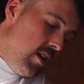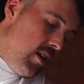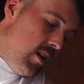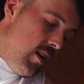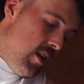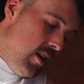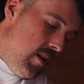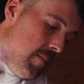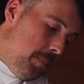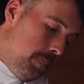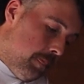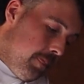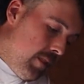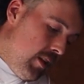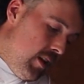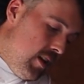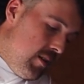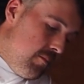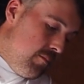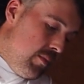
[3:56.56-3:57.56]

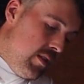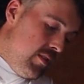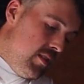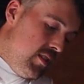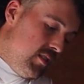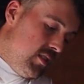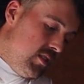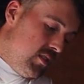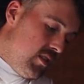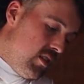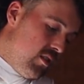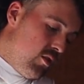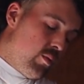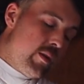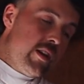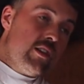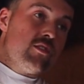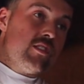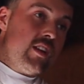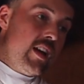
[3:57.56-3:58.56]
But this is a
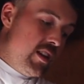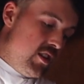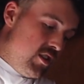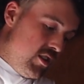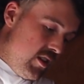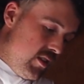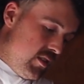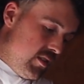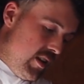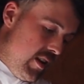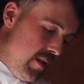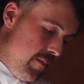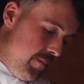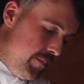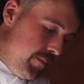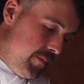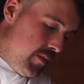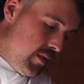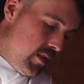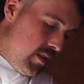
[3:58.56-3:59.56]
380 GSM
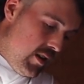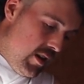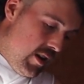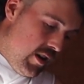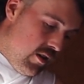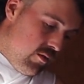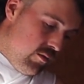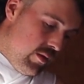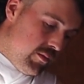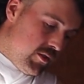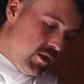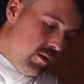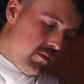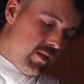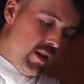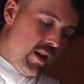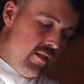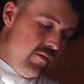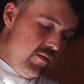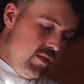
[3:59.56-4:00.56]
ripstop
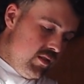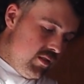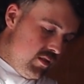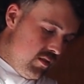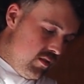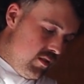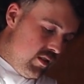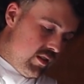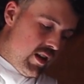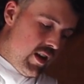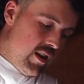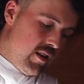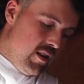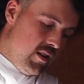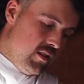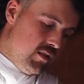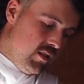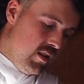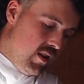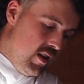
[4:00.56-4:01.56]
canvas, okay
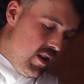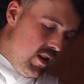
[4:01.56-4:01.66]
guys?